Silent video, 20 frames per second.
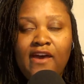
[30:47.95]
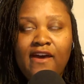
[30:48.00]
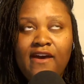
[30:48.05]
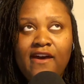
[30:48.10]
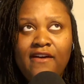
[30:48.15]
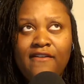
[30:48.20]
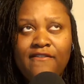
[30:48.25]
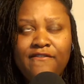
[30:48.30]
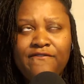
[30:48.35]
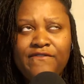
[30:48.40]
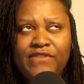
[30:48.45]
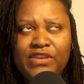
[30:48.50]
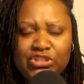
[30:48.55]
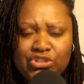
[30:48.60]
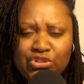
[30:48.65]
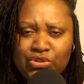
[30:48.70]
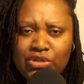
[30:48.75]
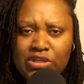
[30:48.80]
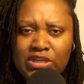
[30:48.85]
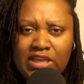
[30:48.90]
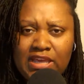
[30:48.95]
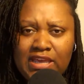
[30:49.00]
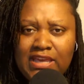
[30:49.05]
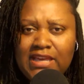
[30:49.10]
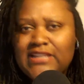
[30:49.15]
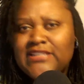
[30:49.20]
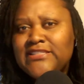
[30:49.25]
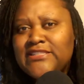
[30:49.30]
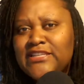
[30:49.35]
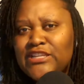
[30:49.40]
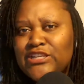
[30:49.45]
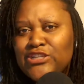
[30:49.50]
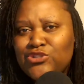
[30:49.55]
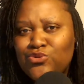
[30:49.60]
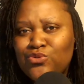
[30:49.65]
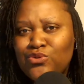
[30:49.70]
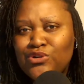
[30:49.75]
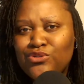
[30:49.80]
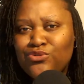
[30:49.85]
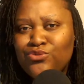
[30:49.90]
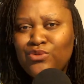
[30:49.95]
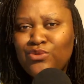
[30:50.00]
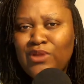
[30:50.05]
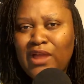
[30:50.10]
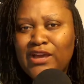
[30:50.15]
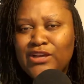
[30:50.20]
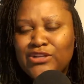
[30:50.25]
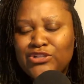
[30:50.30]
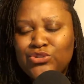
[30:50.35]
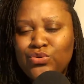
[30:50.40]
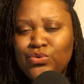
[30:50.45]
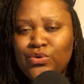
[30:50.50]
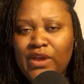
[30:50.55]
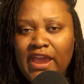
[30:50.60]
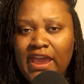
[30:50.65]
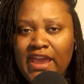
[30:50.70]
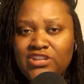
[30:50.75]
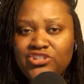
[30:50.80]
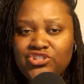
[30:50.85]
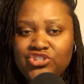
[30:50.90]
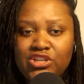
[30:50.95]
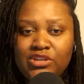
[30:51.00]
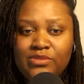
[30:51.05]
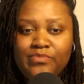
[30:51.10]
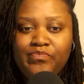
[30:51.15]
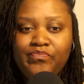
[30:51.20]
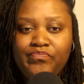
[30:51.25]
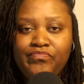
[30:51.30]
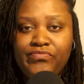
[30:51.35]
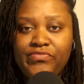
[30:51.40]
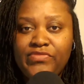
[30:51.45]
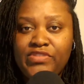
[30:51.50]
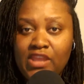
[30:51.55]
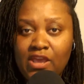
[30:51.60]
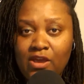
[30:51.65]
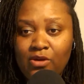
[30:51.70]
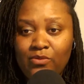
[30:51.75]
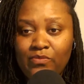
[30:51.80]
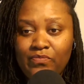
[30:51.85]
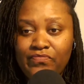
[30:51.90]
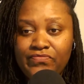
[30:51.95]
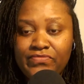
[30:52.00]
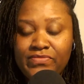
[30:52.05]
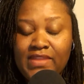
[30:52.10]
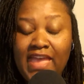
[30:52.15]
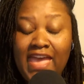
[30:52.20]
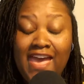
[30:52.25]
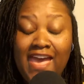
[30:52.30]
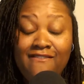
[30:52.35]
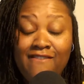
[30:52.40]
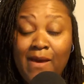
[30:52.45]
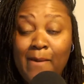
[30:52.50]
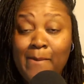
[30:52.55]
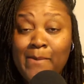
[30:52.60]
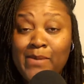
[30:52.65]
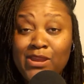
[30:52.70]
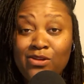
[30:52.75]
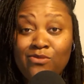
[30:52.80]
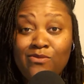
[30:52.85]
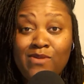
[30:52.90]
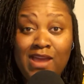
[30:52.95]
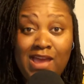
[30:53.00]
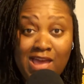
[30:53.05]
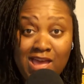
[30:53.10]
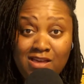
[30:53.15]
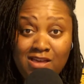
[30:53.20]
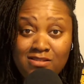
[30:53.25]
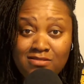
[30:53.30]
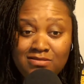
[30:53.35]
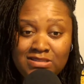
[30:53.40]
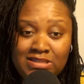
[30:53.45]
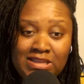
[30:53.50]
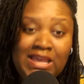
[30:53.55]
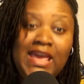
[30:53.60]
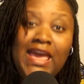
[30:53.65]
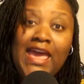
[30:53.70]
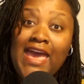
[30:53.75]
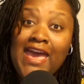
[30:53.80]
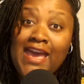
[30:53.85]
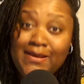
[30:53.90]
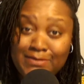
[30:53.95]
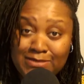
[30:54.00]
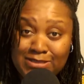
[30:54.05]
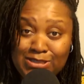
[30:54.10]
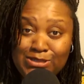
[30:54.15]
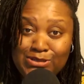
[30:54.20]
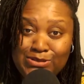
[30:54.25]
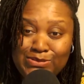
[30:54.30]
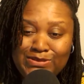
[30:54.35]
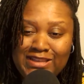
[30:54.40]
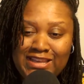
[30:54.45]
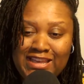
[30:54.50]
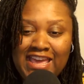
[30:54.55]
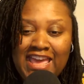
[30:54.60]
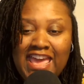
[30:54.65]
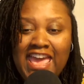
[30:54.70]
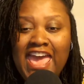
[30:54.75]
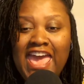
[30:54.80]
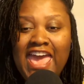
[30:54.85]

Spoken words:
Officially a city tour through like a tour agent? No. Have I been around? Absolutely.